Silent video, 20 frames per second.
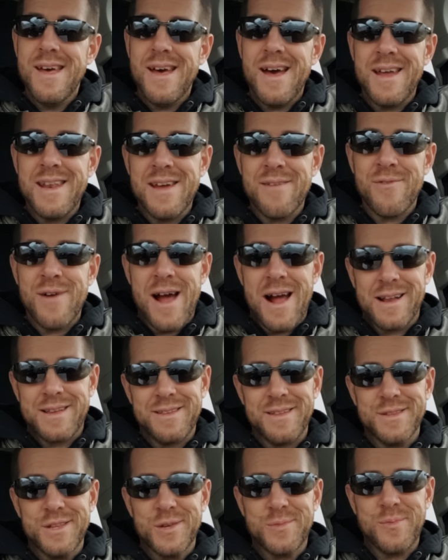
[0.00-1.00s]
I never acted
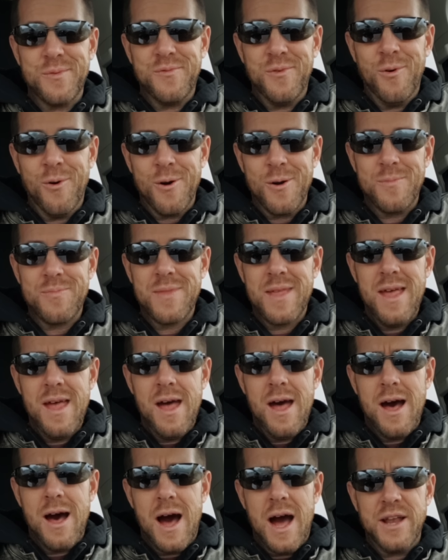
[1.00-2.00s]
like this before.
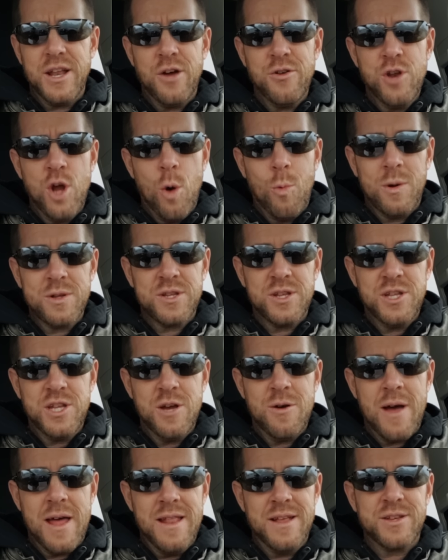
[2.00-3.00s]
I don't know what to
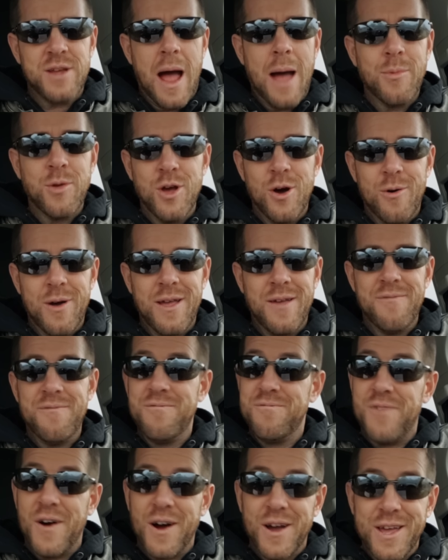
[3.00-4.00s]
do, and I'm going
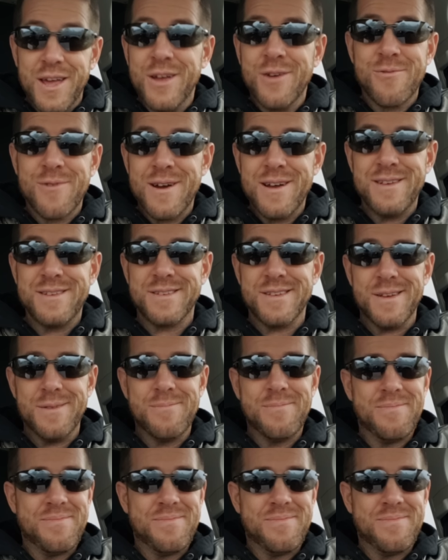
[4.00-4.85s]
fucking crazy.